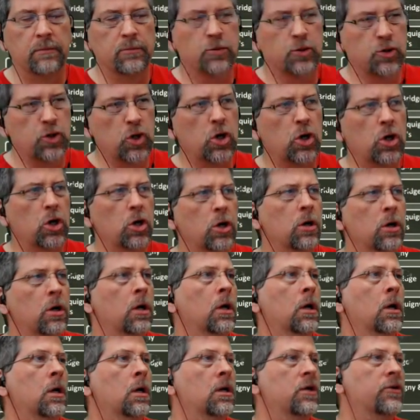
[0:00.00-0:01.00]
Sure,
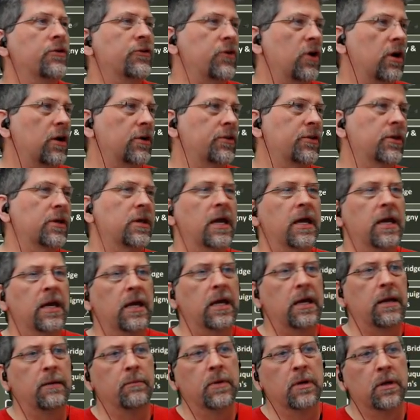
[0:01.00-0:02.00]
start the
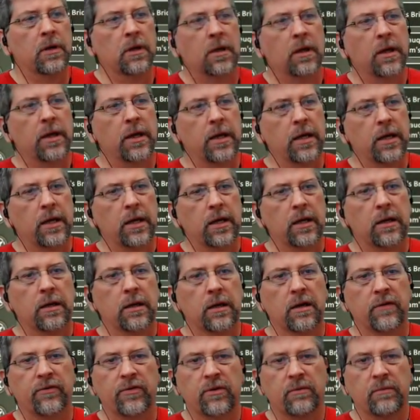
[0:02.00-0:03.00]
game, and
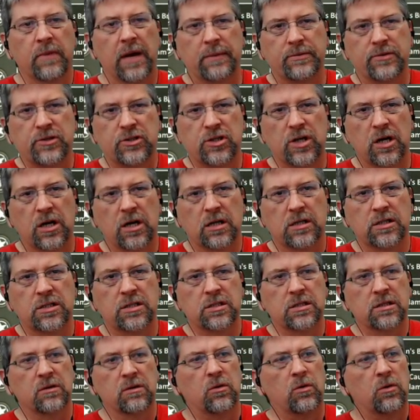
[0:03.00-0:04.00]
if the map
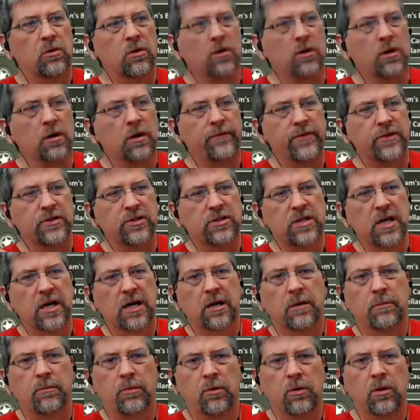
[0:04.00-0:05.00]
sucks, or if it's
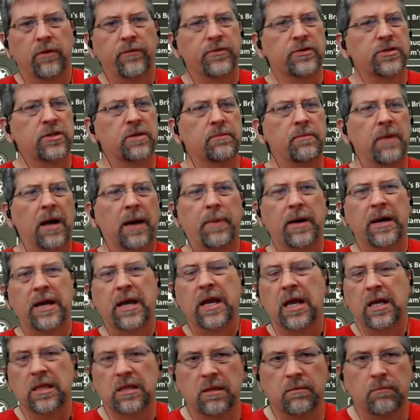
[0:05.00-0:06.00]
terrible, if it's the map I
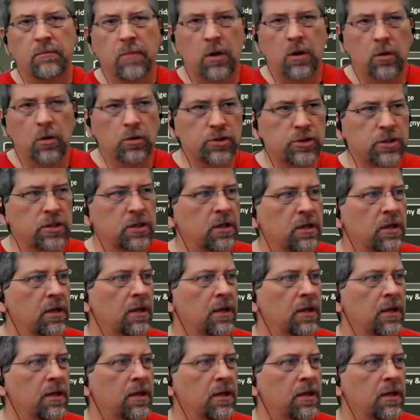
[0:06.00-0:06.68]
hate the most,